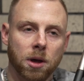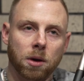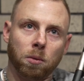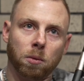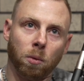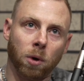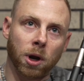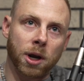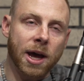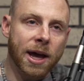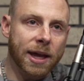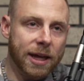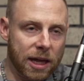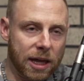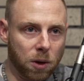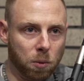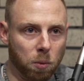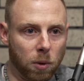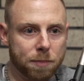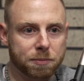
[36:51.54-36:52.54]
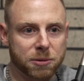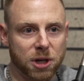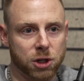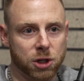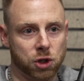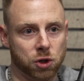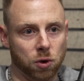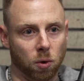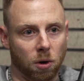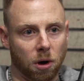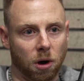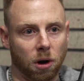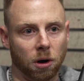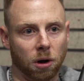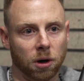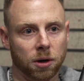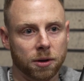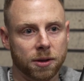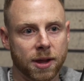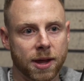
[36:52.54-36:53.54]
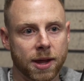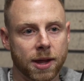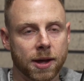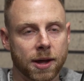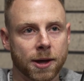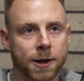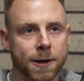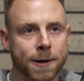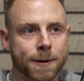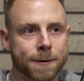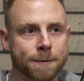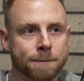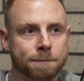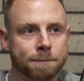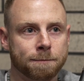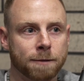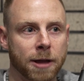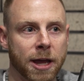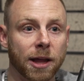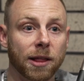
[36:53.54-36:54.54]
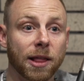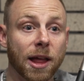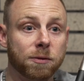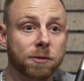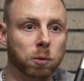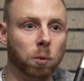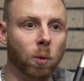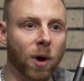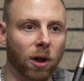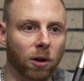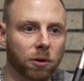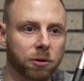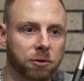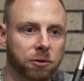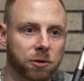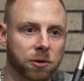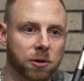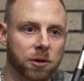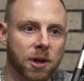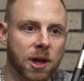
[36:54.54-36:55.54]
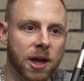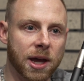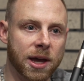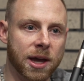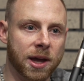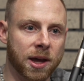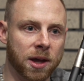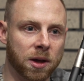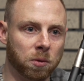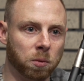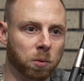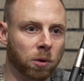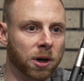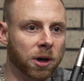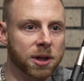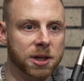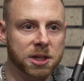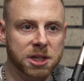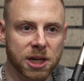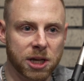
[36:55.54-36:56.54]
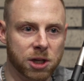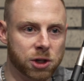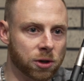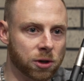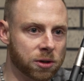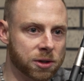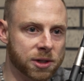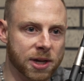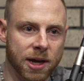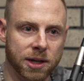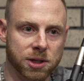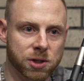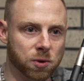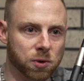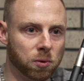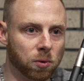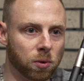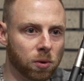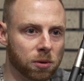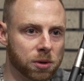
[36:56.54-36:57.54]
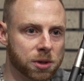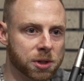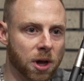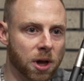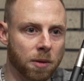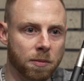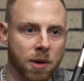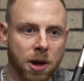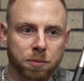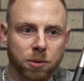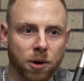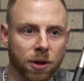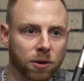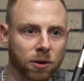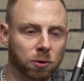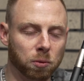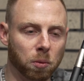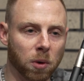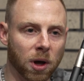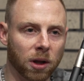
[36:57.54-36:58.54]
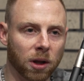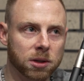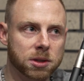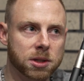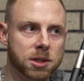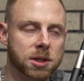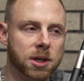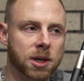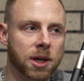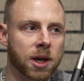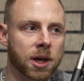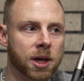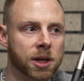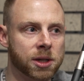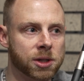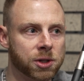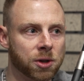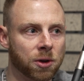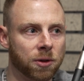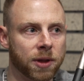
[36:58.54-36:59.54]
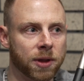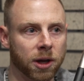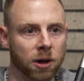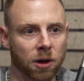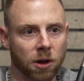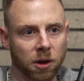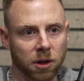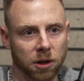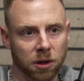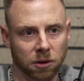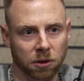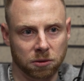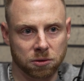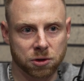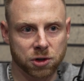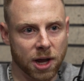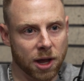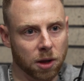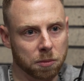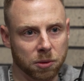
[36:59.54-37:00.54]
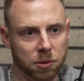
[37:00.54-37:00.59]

One night he whipped us so hard that it left welts, and one of the teachers at school saw my brother's welts, and so they called Child